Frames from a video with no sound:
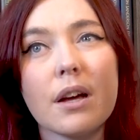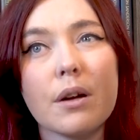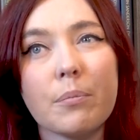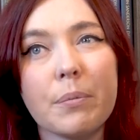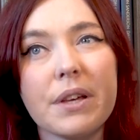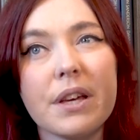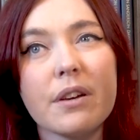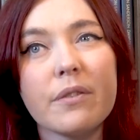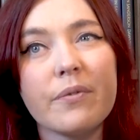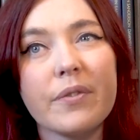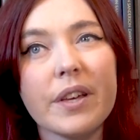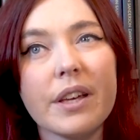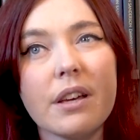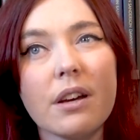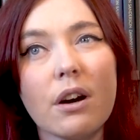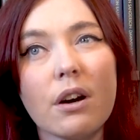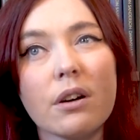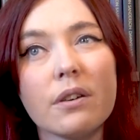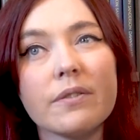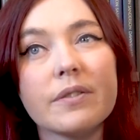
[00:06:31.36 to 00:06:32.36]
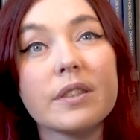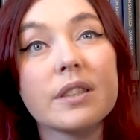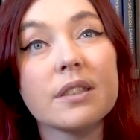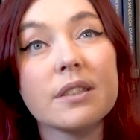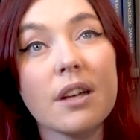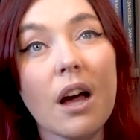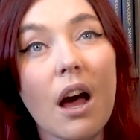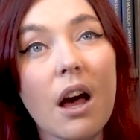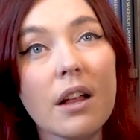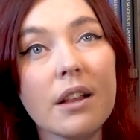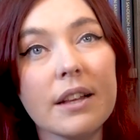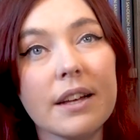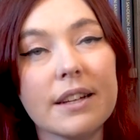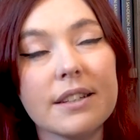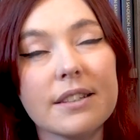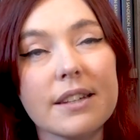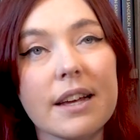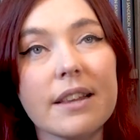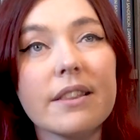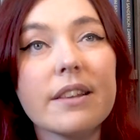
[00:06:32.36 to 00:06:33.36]
POV of
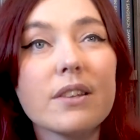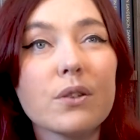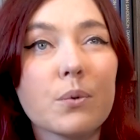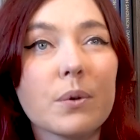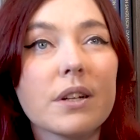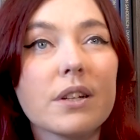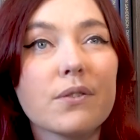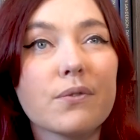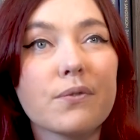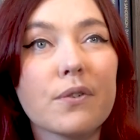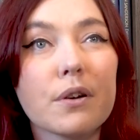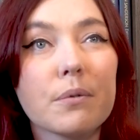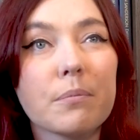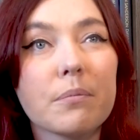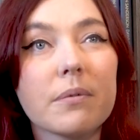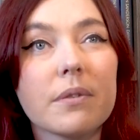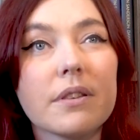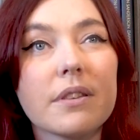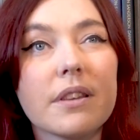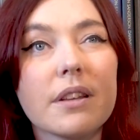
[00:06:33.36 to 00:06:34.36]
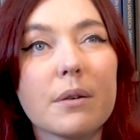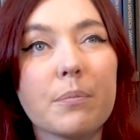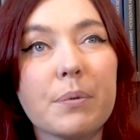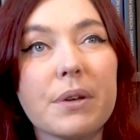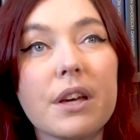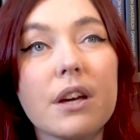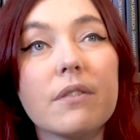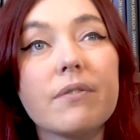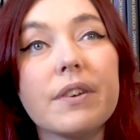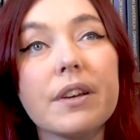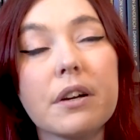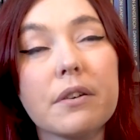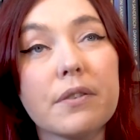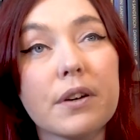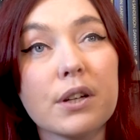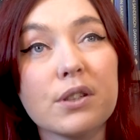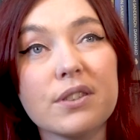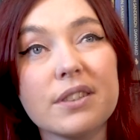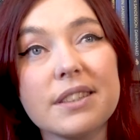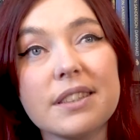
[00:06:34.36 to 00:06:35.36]
Scarlet, and this one is from the POV of
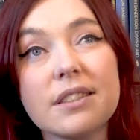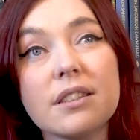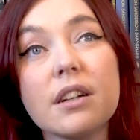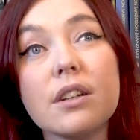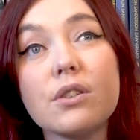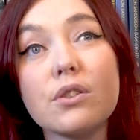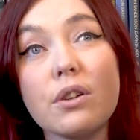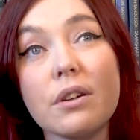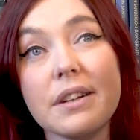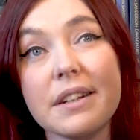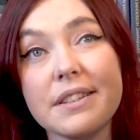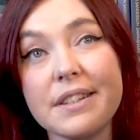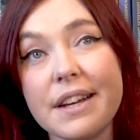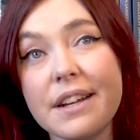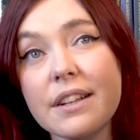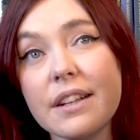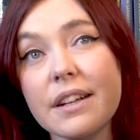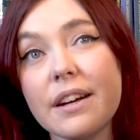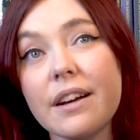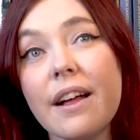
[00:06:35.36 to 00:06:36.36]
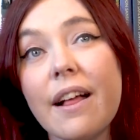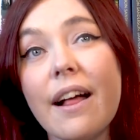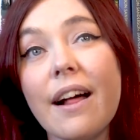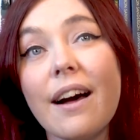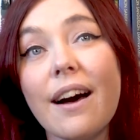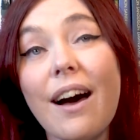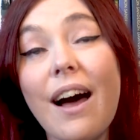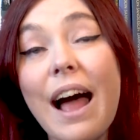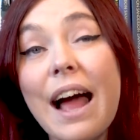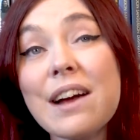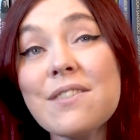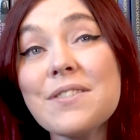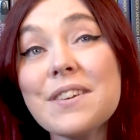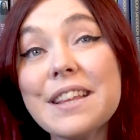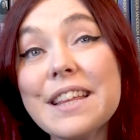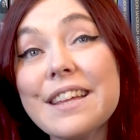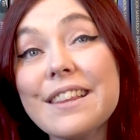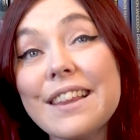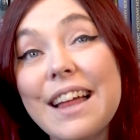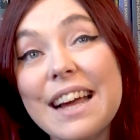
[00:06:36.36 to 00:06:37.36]
her sister, Donatella. I
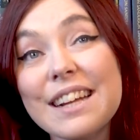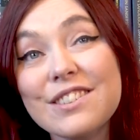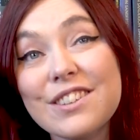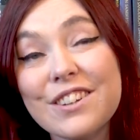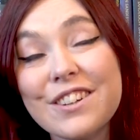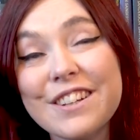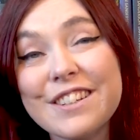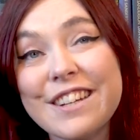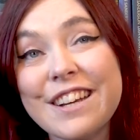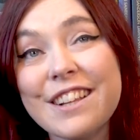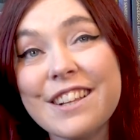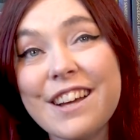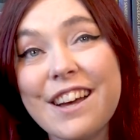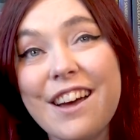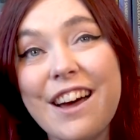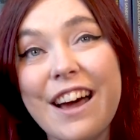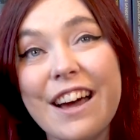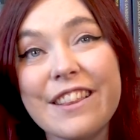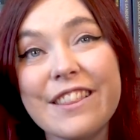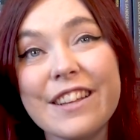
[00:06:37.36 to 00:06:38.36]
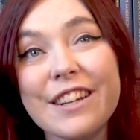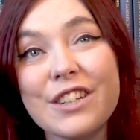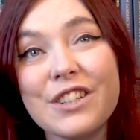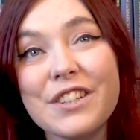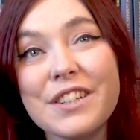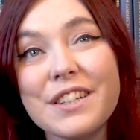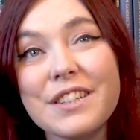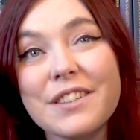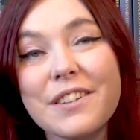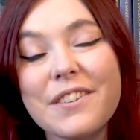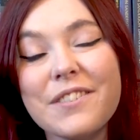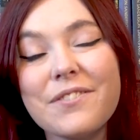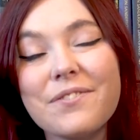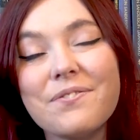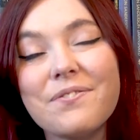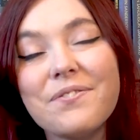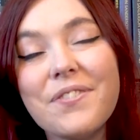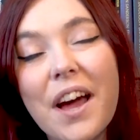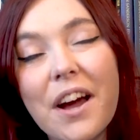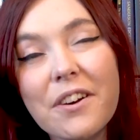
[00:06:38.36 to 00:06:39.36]
really like Donatella. I think she is a
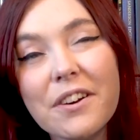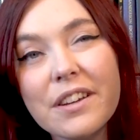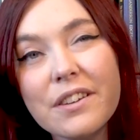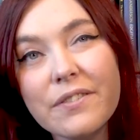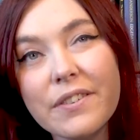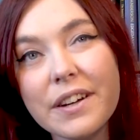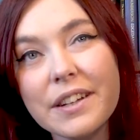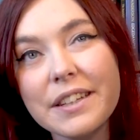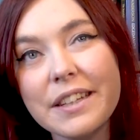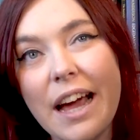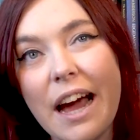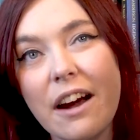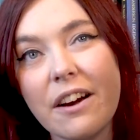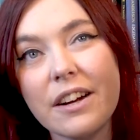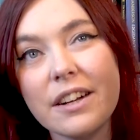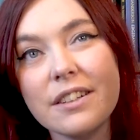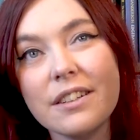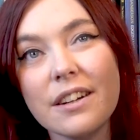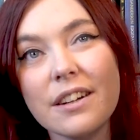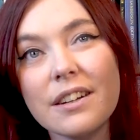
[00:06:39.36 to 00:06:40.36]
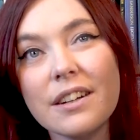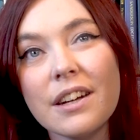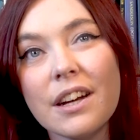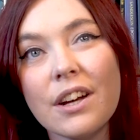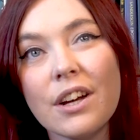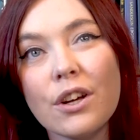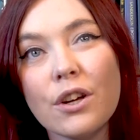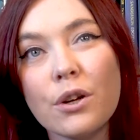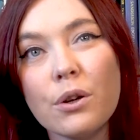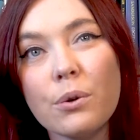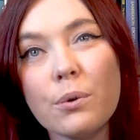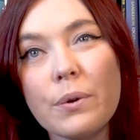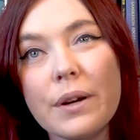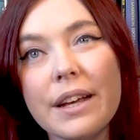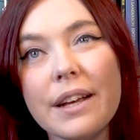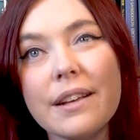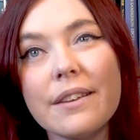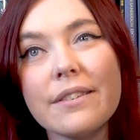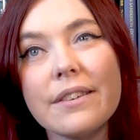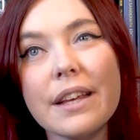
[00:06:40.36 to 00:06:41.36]
very fun character who
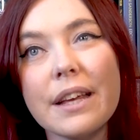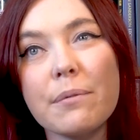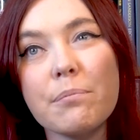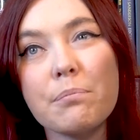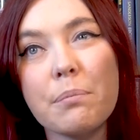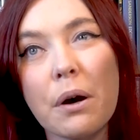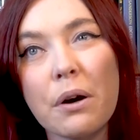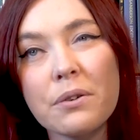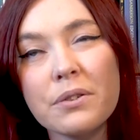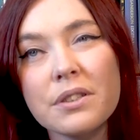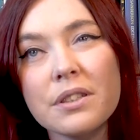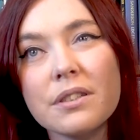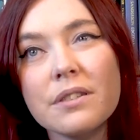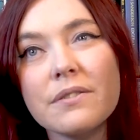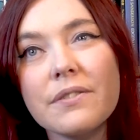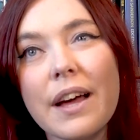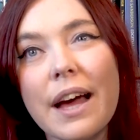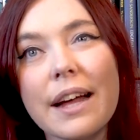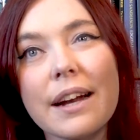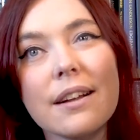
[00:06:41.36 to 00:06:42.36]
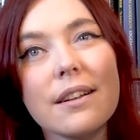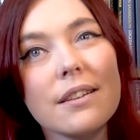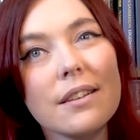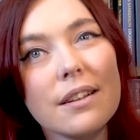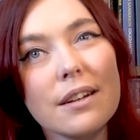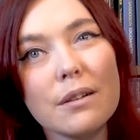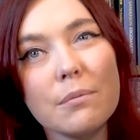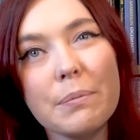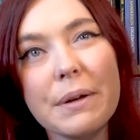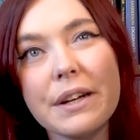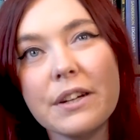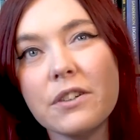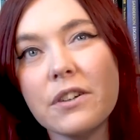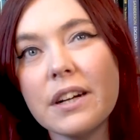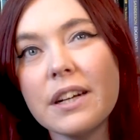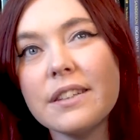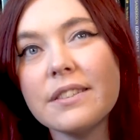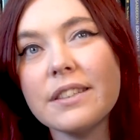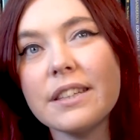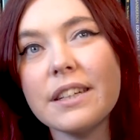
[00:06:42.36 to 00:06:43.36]
is impulsive and a little bit
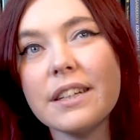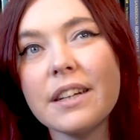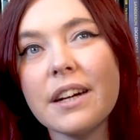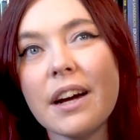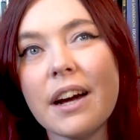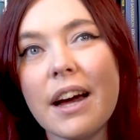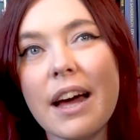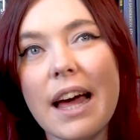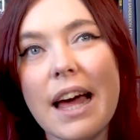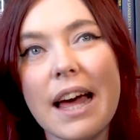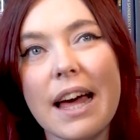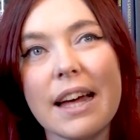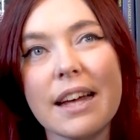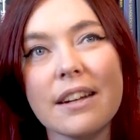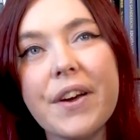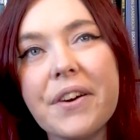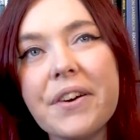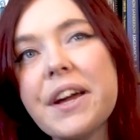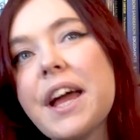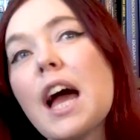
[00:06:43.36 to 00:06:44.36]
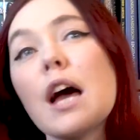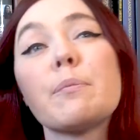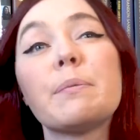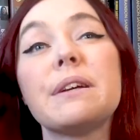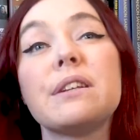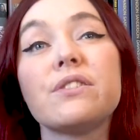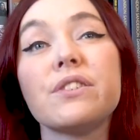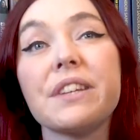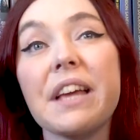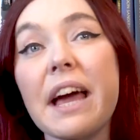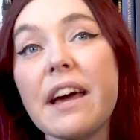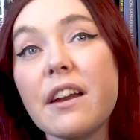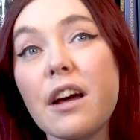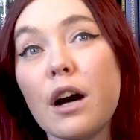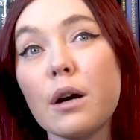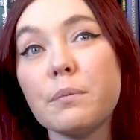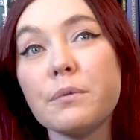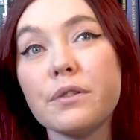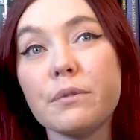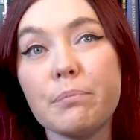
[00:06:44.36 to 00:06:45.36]
crazy and very happy to get
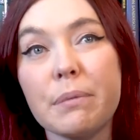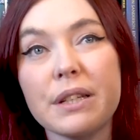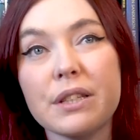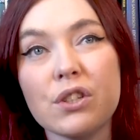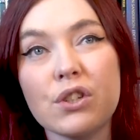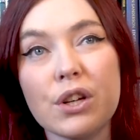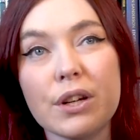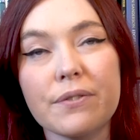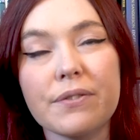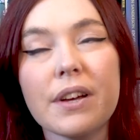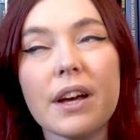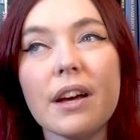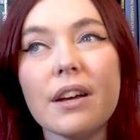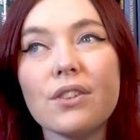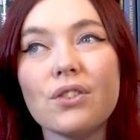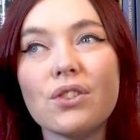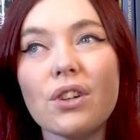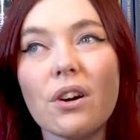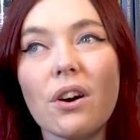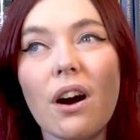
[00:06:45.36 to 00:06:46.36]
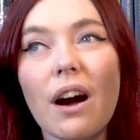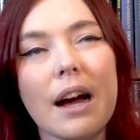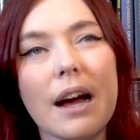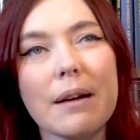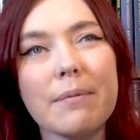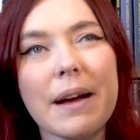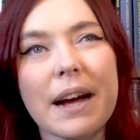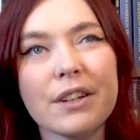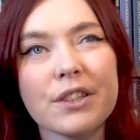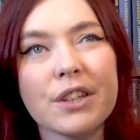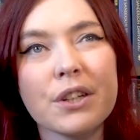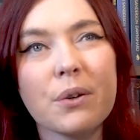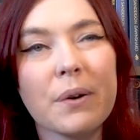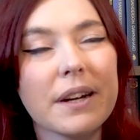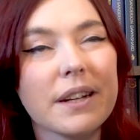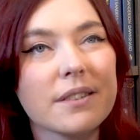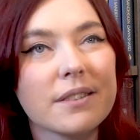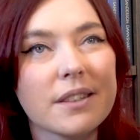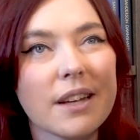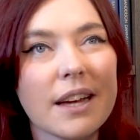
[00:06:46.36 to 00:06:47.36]
up to mischief. So I'm actually
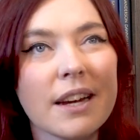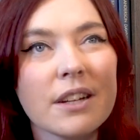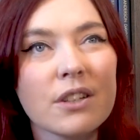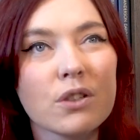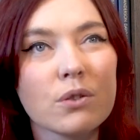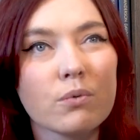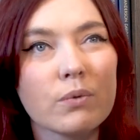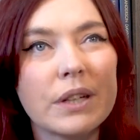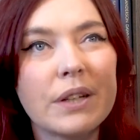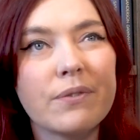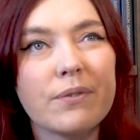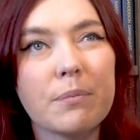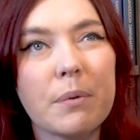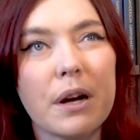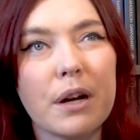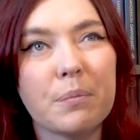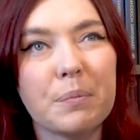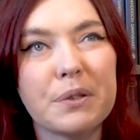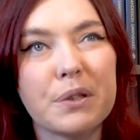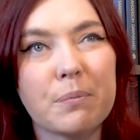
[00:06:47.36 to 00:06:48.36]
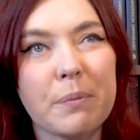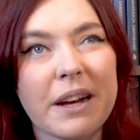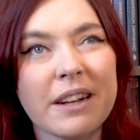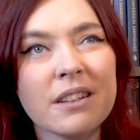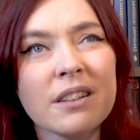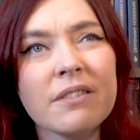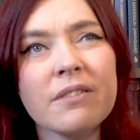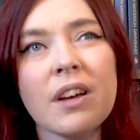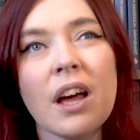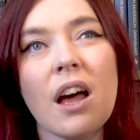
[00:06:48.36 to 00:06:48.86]
quite excited to read from her perspective.